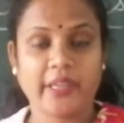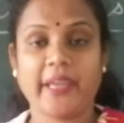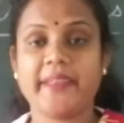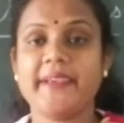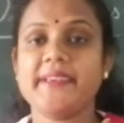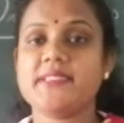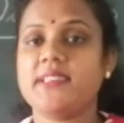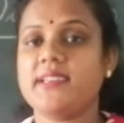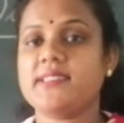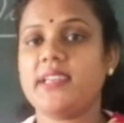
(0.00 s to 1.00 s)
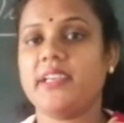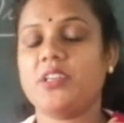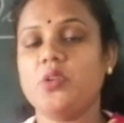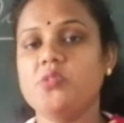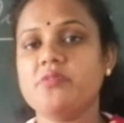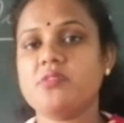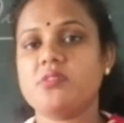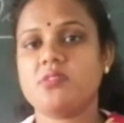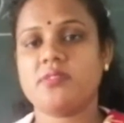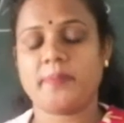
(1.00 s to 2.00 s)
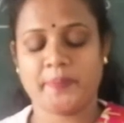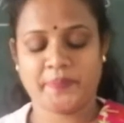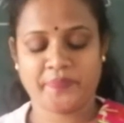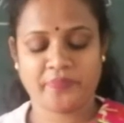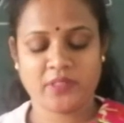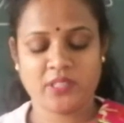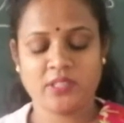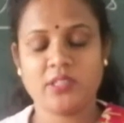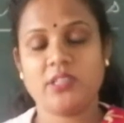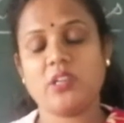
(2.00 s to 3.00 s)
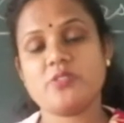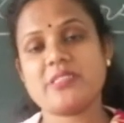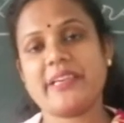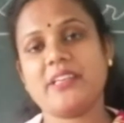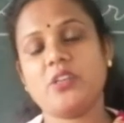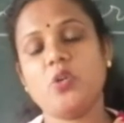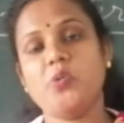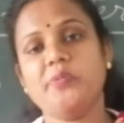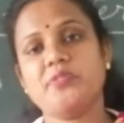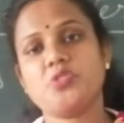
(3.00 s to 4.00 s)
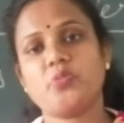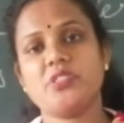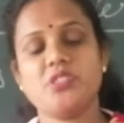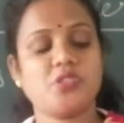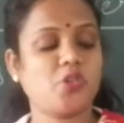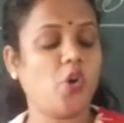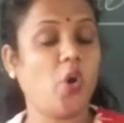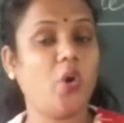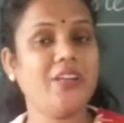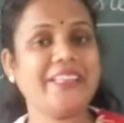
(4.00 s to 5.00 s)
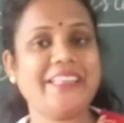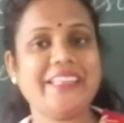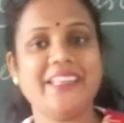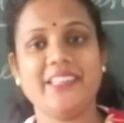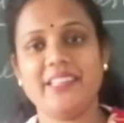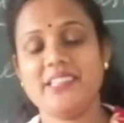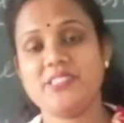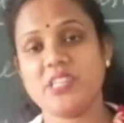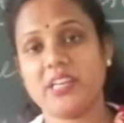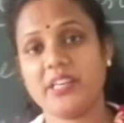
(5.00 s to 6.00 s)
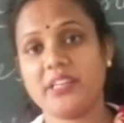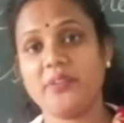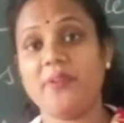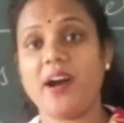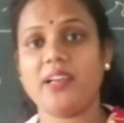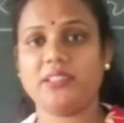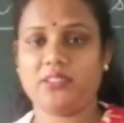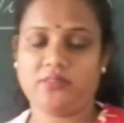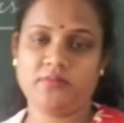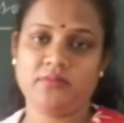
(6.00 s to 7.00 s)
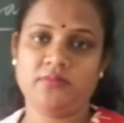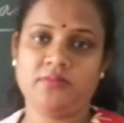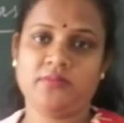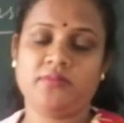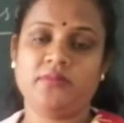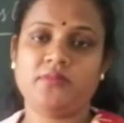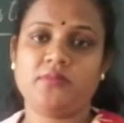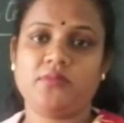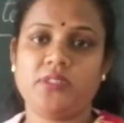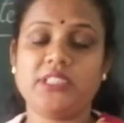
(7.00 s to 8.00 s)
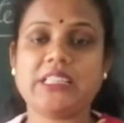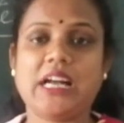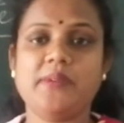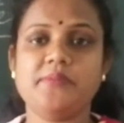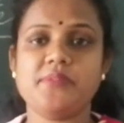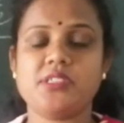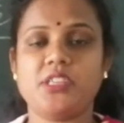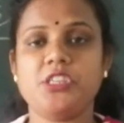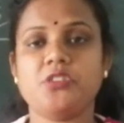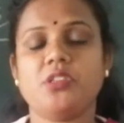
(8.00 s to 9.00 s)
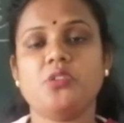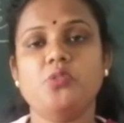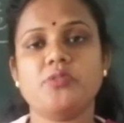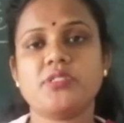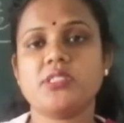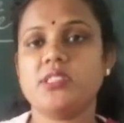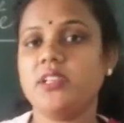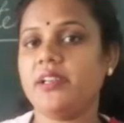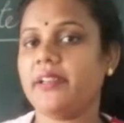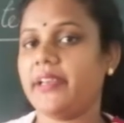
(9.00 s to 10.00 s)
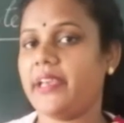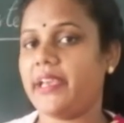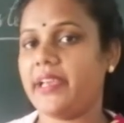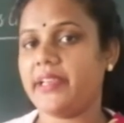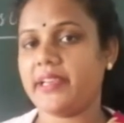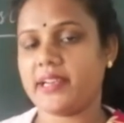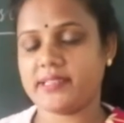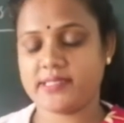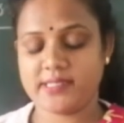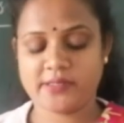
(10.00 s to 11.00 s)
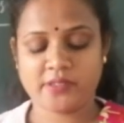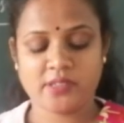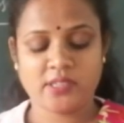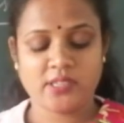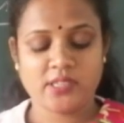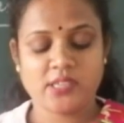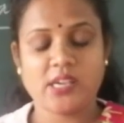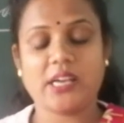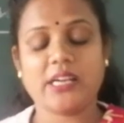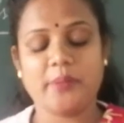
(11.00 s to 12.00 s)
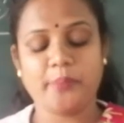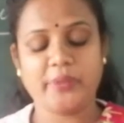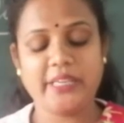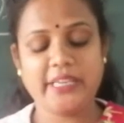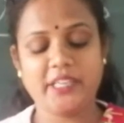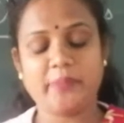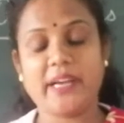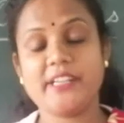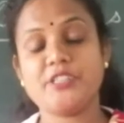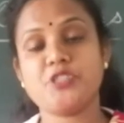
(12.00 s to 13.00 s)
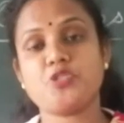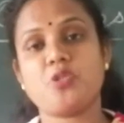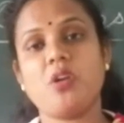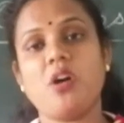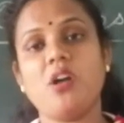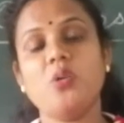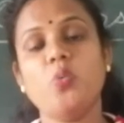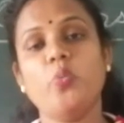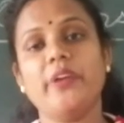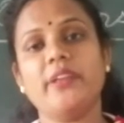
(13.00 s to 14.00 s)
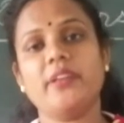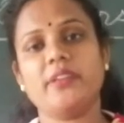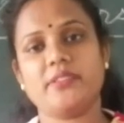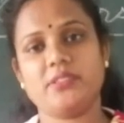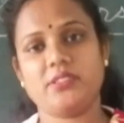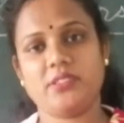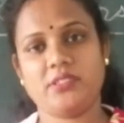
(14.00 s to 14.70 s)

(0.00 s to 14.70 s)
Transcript: Heading is there cyclones. Now cyclones, which is called in Hindi Chakravat. It comes into the coastal areas accompanied by strong winds.